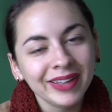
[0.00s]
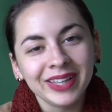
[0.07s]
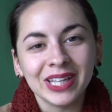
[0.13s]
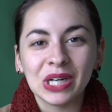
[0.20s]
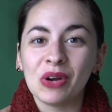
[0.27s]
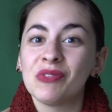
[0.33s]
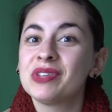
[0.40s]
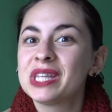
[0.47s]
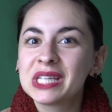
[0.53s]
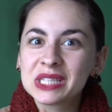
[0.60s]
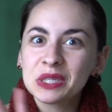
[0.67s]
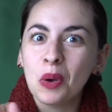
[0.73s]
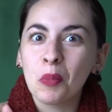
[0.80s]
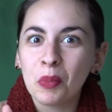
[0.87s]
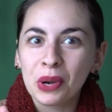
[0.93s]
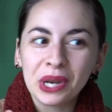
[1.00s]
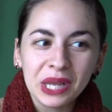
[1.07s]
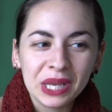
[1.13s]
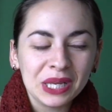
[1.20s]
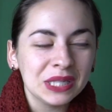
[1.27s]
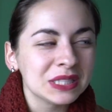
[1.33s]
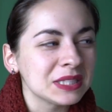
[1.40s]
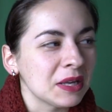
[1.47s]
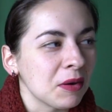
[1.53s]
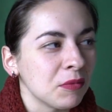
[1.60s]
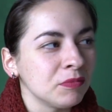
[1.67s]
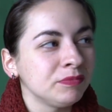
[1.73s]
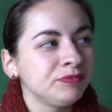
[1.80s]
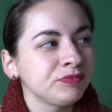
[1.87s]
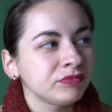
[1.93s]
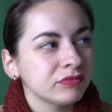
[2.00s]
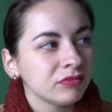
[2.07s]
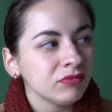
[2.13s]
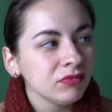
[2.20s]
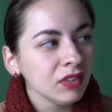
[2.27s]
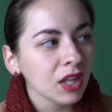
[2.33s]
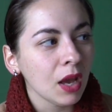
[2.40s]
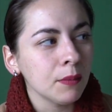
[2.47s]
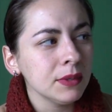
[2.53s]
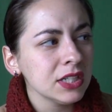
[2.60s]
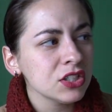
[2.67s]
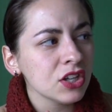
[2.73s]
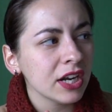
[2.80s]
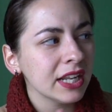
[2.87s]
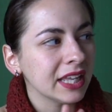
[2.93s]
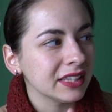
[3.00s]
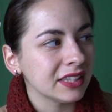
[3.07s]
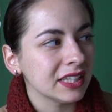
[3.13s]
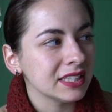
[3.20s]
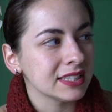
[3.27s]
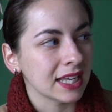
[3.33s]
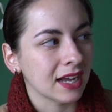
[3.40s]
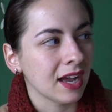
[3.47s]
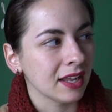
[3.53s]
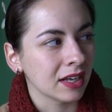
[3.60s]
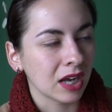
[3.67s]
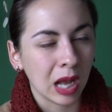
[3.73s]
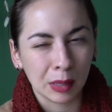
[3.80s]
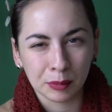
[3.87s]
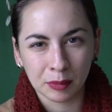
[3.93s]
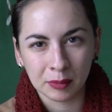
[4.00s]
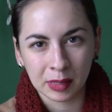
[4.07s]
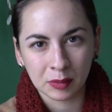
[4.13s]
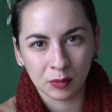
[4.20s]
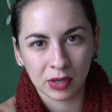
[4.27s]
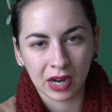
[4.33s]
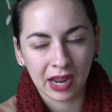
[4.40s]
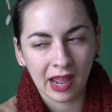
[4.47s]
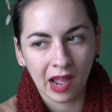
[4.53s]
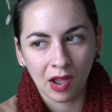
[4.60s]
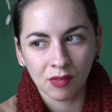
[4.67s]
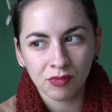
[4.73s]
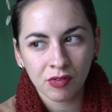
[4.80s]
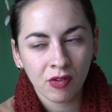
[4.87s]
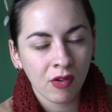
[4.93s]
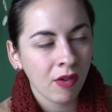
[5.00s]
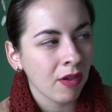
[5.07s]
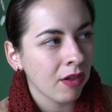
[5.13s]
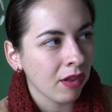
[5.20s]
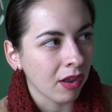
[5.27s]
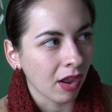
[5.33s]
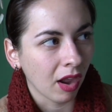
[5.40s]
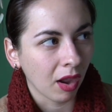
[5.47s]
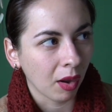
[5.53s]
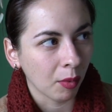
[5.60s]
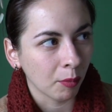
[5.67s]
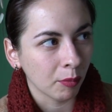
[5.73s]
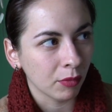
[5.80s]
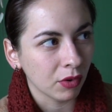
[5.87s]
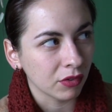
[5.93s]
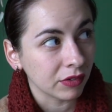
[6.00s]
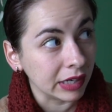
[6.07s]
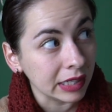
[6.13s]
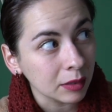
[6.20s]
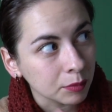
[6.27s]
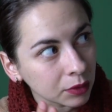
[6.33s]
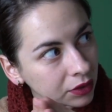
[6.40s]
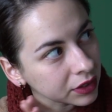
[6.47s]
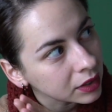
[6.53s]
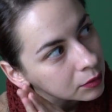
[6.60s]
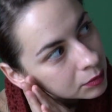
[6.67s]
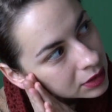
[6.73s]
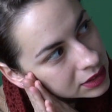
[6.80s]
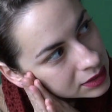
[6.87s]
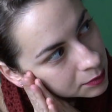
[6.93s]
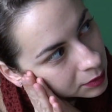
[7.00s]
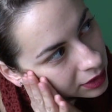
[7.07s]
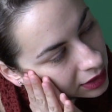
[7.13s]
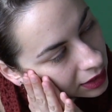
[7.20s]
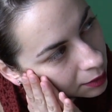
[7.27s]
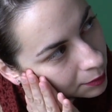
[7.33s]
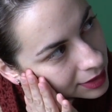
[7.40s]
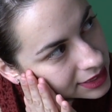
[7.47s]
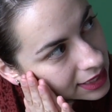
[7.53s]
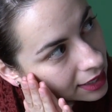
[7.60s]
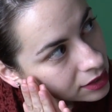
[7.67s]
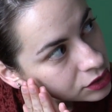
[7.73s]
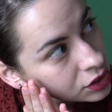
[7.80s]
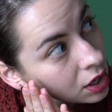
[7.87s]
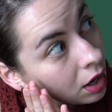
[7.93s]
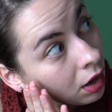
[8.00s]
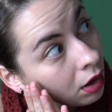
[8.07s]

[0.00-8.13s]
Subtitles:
you know, everything's so pretty. So I'm gonna try to get things that kind of complement what I have already. I'm looking at my stash.